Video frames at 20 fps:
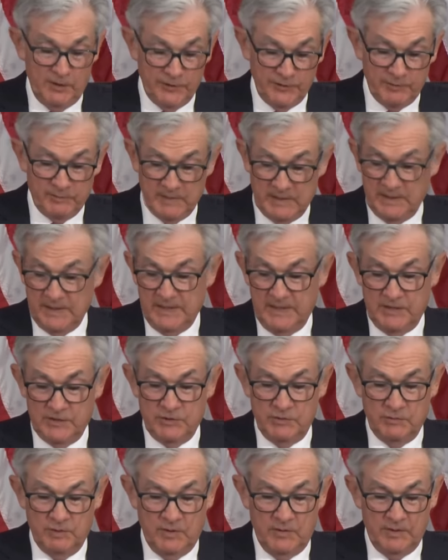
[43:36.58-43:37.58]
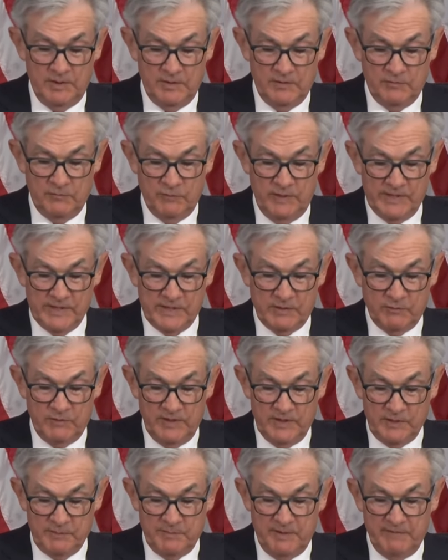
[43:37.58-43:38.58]
ultimately, as you noted, raising
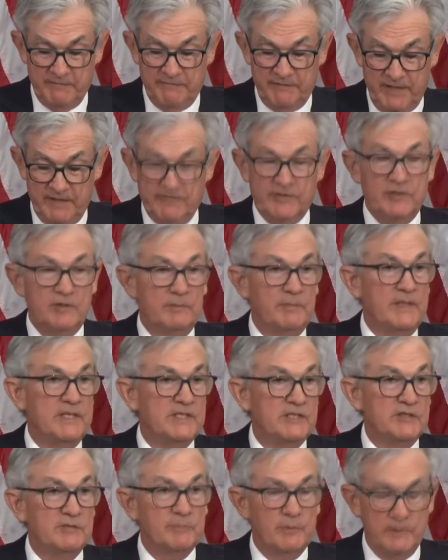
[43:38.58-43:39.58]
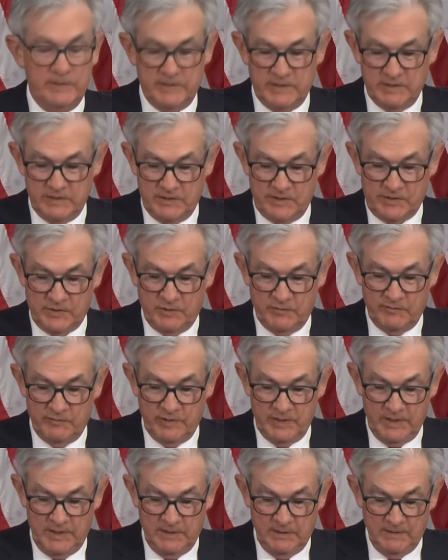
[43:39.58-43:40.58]
rates by 500 basis points in just
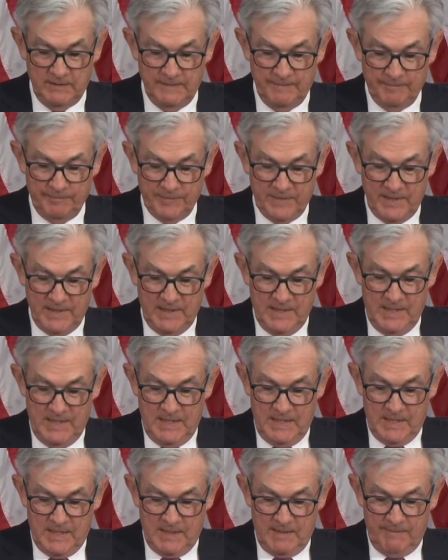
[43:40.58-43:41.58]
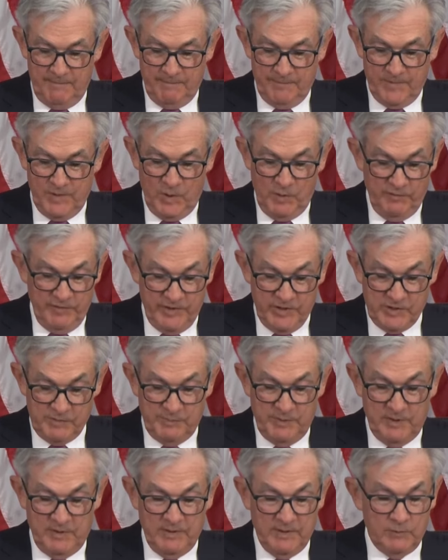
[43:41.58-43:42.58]
over a year. Over this
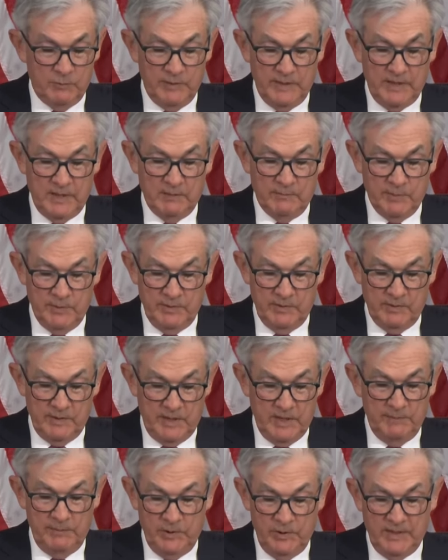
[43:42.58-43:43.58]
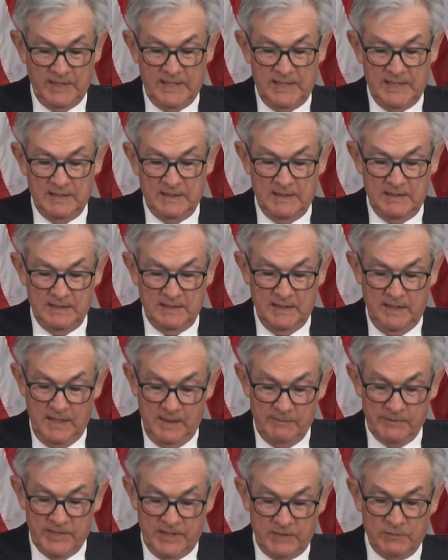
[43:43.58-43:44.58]
period, we communicated that the
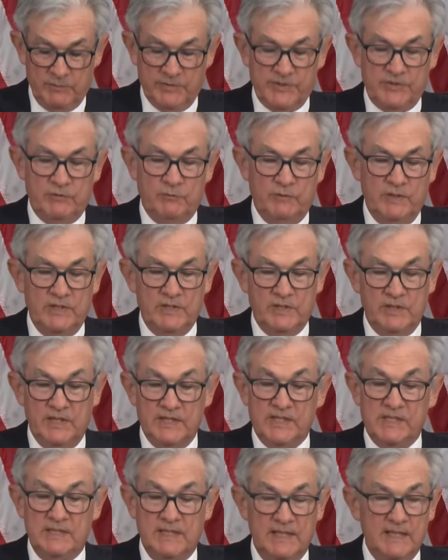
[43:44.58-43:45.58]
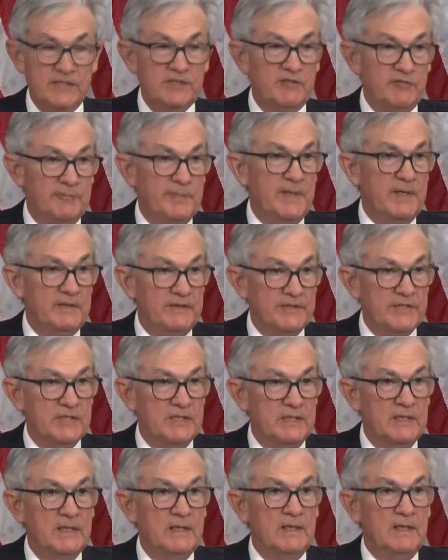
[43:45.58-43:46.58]
object was to reach a stance of
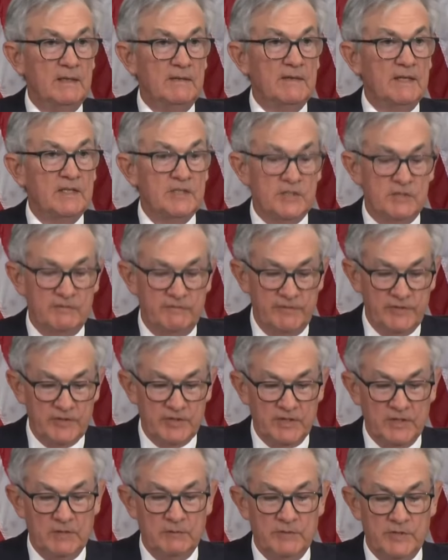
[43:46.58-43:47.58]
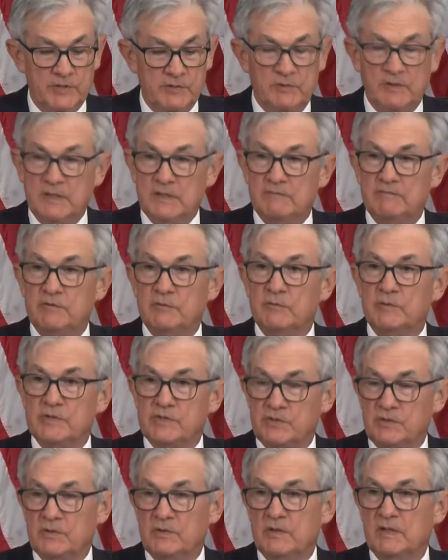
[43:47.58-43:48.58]
policy that is sufficiently restrictive to
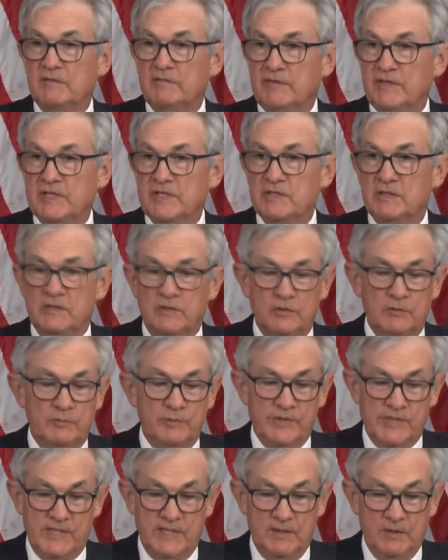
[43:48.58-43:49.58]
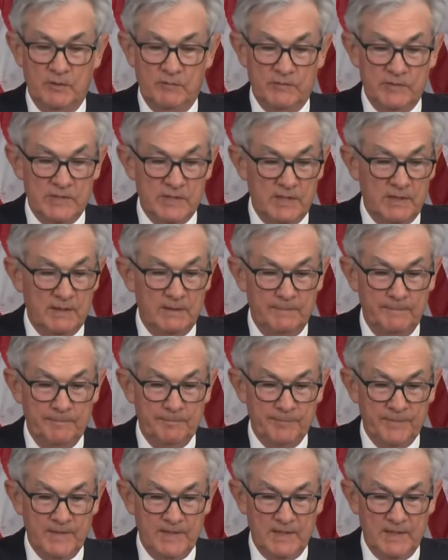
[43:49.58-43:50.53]
return inflation to 2% over time.